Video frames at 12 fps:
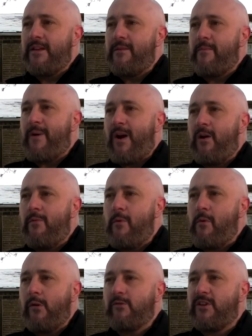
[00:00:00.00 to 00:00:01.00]
that the
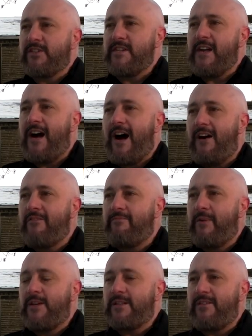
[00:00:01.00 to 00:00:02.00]
paranormal world doesn't have,
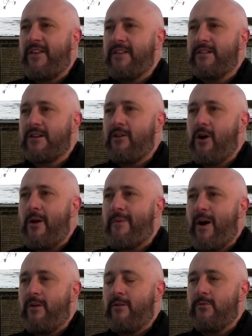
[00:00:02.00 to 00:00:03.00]
because I think there's a lot of
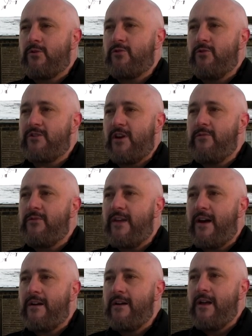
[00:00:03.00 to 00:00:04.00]
paranormal shows out
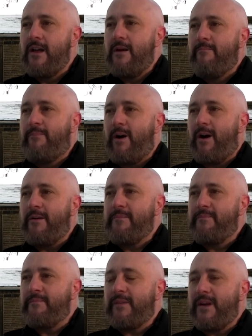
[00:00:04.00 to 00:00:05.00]
there, but
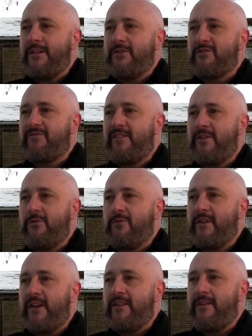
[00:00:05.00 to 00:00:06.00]
I just feel
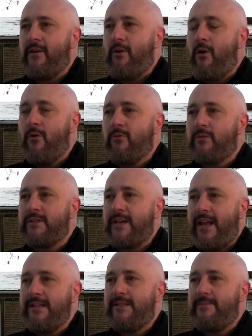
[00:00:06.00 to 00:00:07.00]
that they all
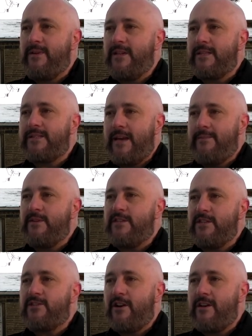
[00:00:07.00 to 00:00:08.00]
tend to be the same as each